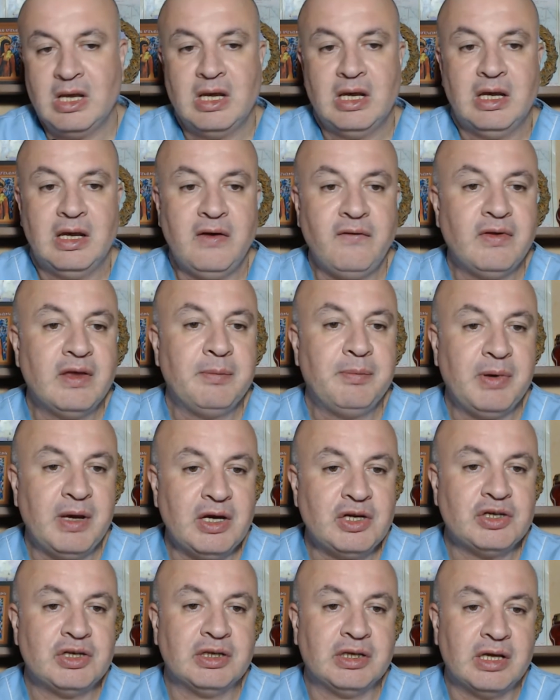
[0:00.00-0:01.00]
If the
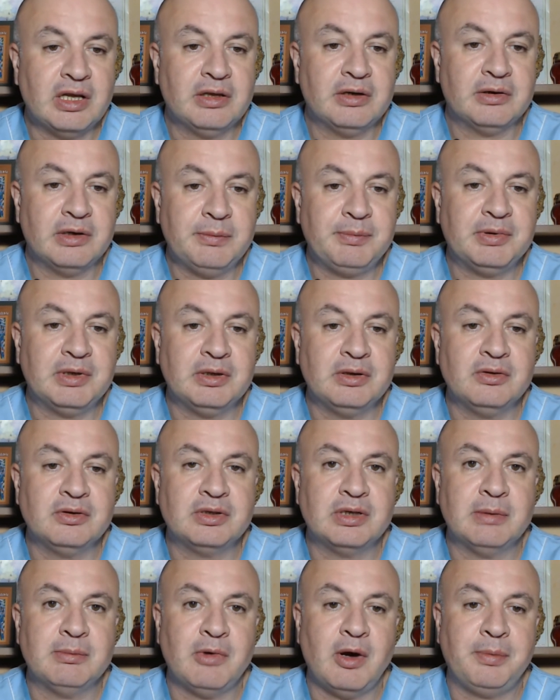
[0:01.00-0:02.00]
patient can reproduce
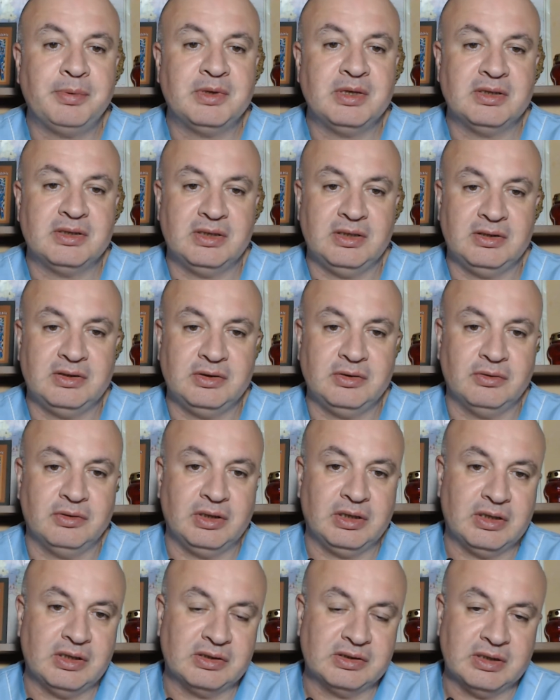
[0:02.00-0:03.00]
hemoptysis
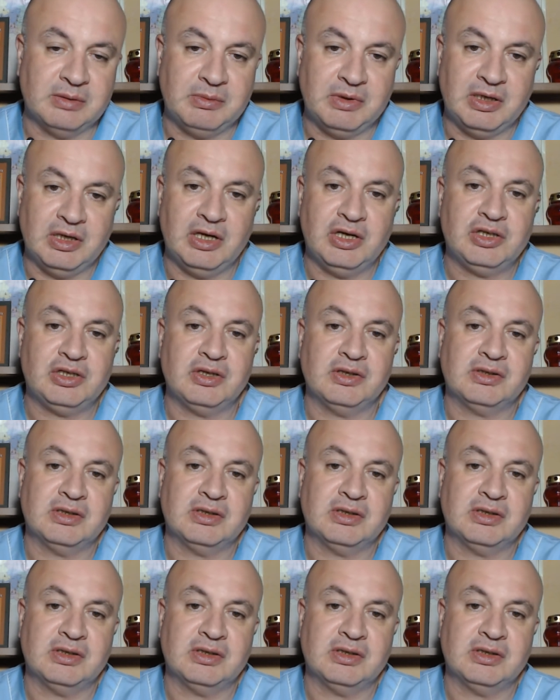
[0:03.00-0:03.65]
during examinations,